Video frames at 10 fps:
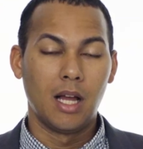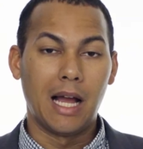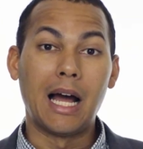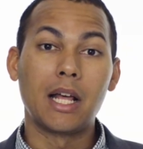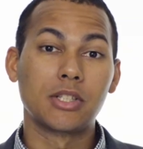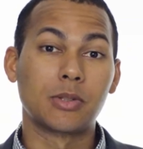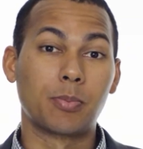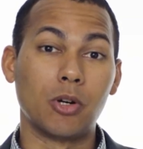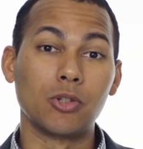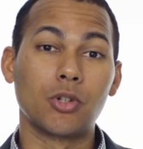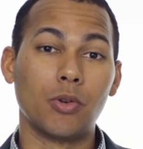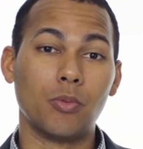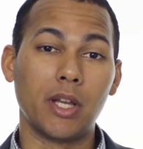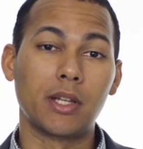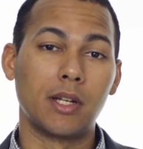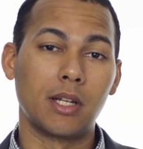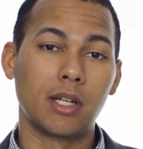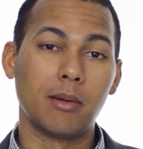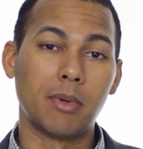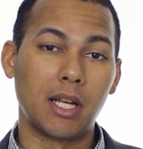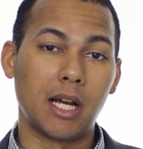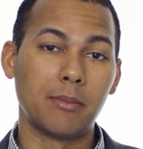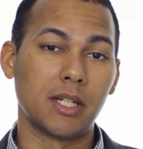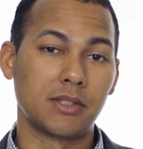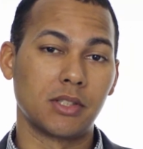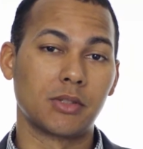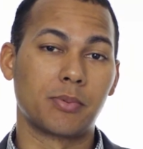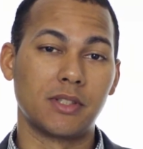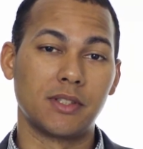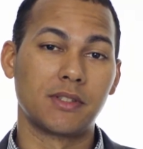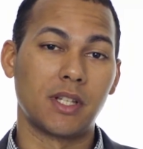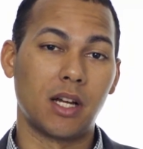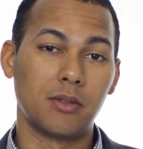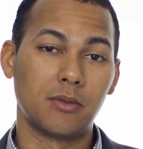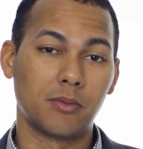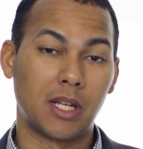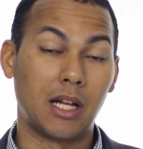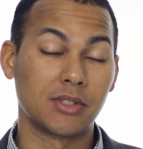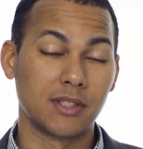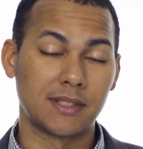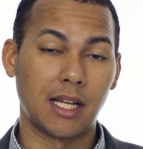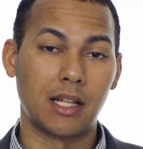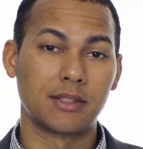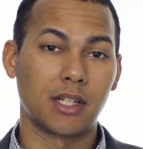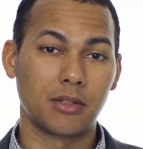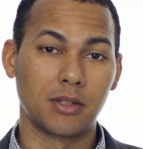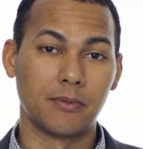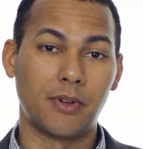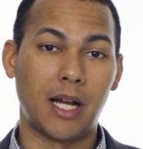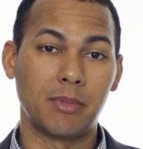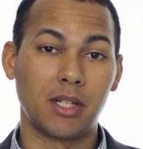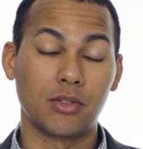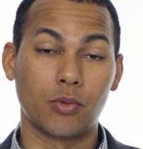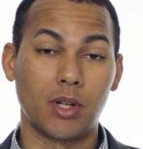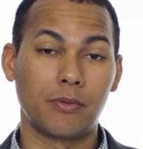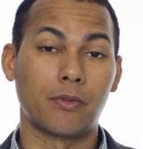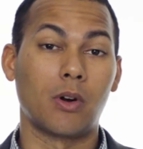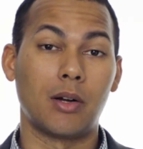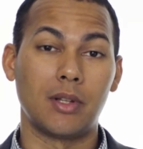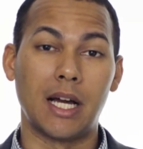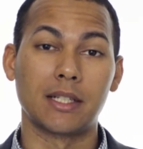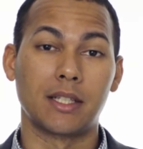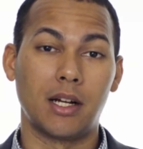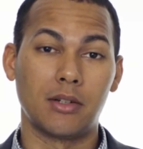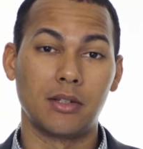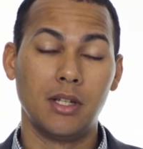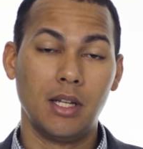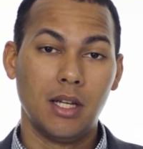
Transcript: I had a spiritual awakening in my 9x6 prison cell while I was in solitary confinement and 24-hour lockdown.